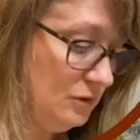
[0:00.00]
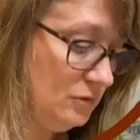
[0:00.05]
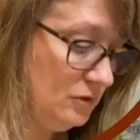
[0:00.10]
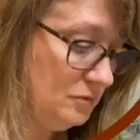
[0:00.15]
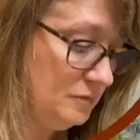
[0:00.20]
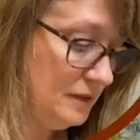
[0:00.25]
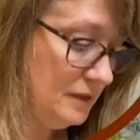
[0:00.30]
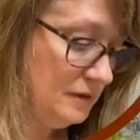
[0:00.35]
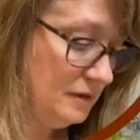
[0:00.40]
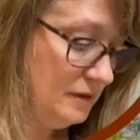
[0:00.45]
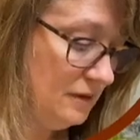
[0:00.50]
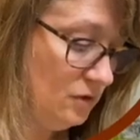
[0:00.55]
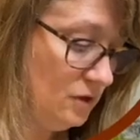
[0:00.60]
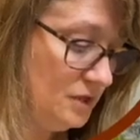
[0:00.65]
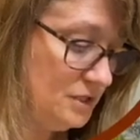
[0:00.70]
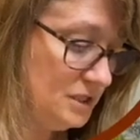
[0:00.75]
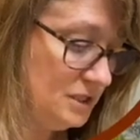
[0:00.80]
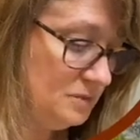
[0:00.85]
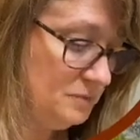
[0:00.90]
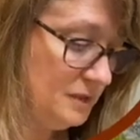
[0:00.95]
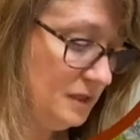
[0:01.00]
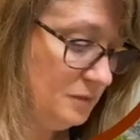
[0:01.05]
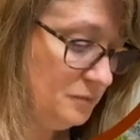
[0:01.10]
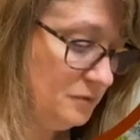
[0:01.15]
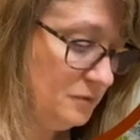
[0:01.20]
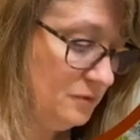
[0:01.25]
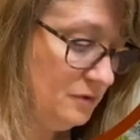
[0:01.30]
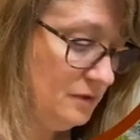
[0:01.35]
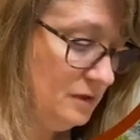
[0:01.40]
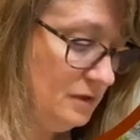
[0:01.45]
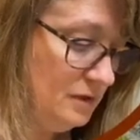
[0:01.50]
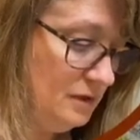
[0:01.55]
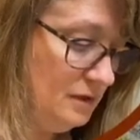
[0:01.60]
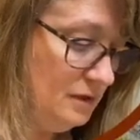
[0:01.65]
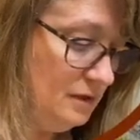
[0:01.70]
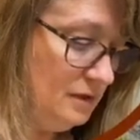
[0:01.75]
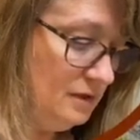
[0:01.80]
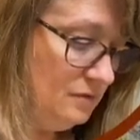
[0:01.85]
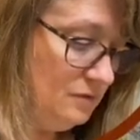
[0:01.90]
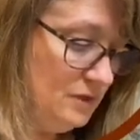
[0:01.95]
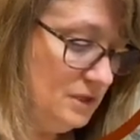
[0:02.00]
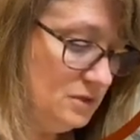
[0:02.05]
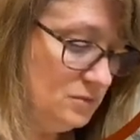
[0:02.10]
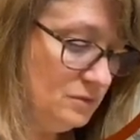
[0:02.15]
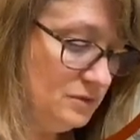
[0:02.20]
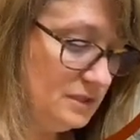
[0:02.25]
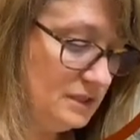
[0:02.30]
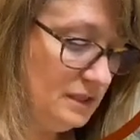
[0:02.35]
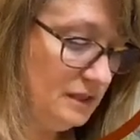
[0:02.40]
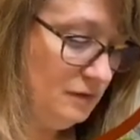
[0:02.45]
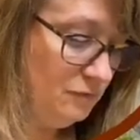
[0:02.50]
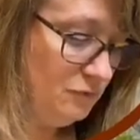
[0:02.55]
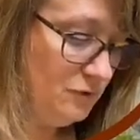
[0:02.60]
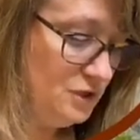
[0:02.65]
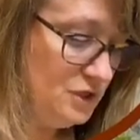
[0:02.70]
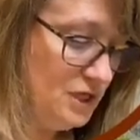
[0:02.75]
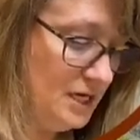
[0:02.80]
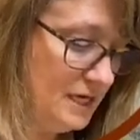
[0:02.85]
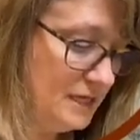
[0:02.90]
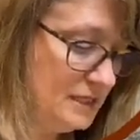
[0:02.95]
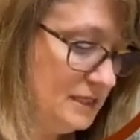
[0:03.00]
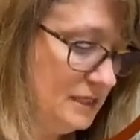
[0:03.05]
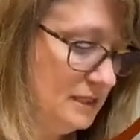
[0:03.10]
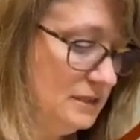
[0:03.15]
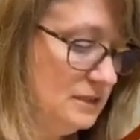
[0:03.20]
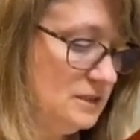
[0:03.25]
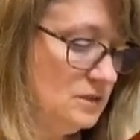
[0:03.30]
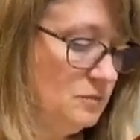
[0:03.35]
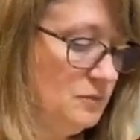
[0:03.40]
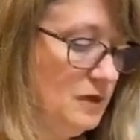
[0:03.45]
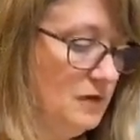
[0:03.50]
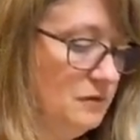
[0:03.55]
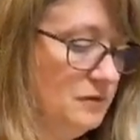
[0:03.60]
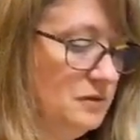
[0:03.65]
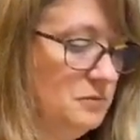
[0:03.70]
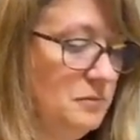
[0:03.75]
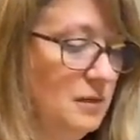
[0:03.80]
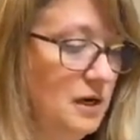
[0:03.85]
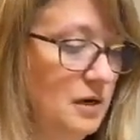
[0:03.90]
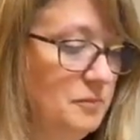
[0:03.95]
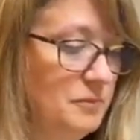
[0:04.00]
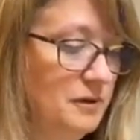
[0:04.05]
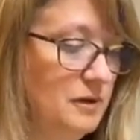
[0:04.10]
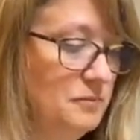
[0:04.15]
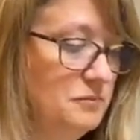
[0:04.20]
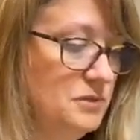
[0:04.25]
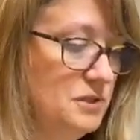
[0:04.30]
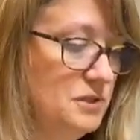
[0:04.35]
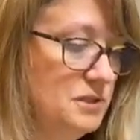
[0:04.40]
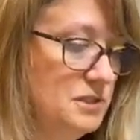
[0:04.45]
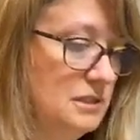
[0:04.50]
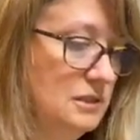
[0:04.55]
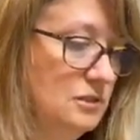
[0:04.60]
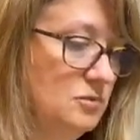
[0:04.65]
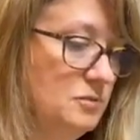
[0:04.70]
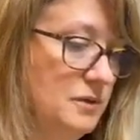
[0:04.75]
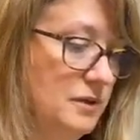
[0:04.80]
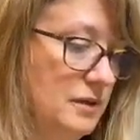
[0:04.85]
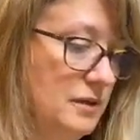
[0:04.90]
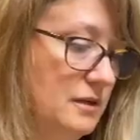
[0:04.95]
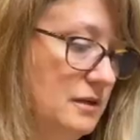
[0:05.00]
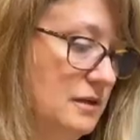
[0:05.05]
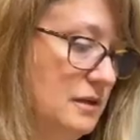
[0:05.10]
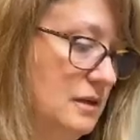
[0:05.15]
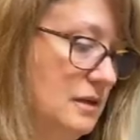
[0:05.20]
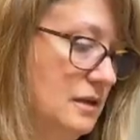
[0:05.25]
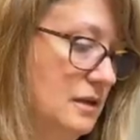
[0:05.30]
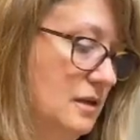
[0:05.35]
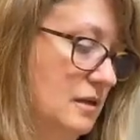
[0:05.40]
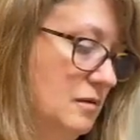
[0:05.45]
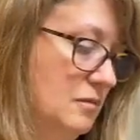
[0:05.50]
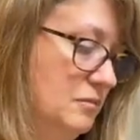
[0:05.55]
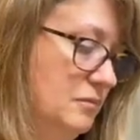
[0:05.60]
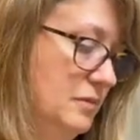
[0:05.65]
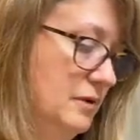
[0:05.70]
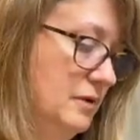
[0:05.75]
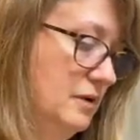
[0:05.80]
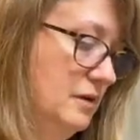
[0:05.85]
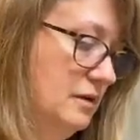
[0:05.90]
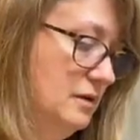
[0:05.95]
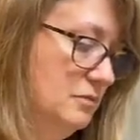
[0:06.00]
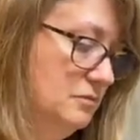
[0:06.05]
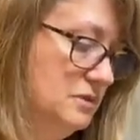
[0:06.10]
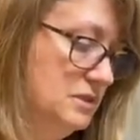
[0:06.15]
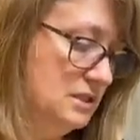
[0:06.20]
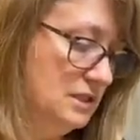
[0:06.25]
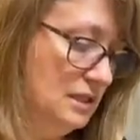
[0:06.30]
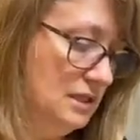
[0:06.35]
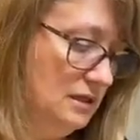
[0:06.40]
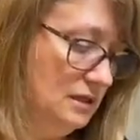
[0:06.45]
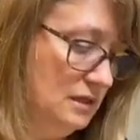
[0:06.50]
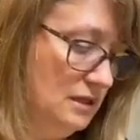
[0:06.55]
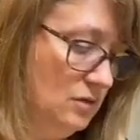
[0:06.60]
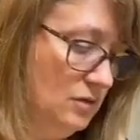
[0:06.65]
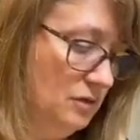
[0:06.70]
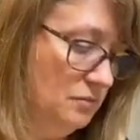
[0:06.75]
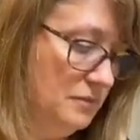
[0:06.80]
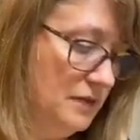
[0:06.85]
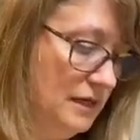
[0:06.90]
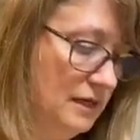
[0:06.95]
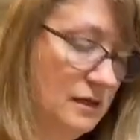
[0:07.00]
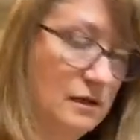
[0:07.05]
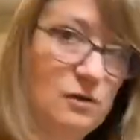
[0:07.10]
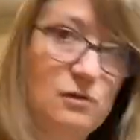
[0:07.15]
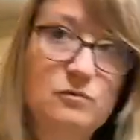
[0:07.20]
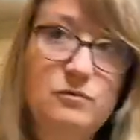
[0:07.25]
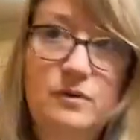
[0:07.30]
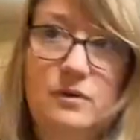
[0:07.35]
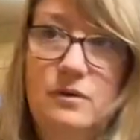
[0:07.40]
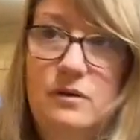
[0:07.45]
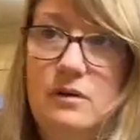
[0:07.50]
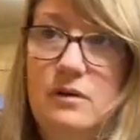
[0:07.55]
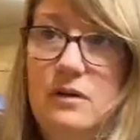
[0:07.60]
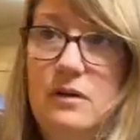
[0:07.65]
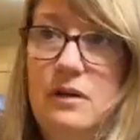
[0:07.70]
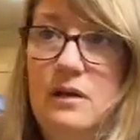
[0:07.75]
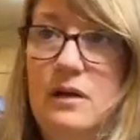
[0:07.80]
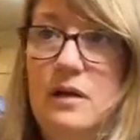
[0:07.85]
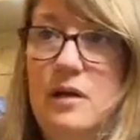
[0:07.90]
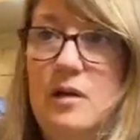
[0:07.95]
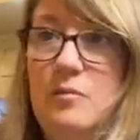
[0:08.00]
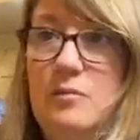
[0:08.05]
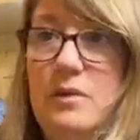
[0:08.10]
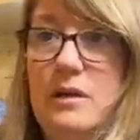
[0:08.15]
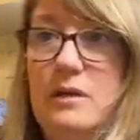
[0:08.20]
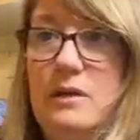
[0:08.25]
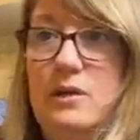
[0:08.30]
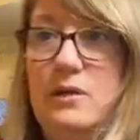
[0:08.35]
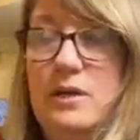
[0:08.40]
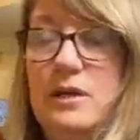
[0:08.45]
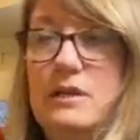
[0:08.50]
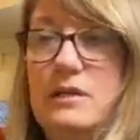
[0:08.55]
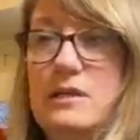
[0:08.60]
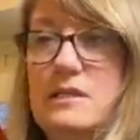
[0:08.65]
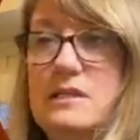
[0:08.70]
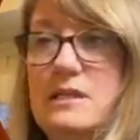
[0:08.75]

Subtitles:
with my Arches paper, this one's kind of rejecting it, so I'm having to mop up just a little bit. But I'm just kind of going back over. But look at the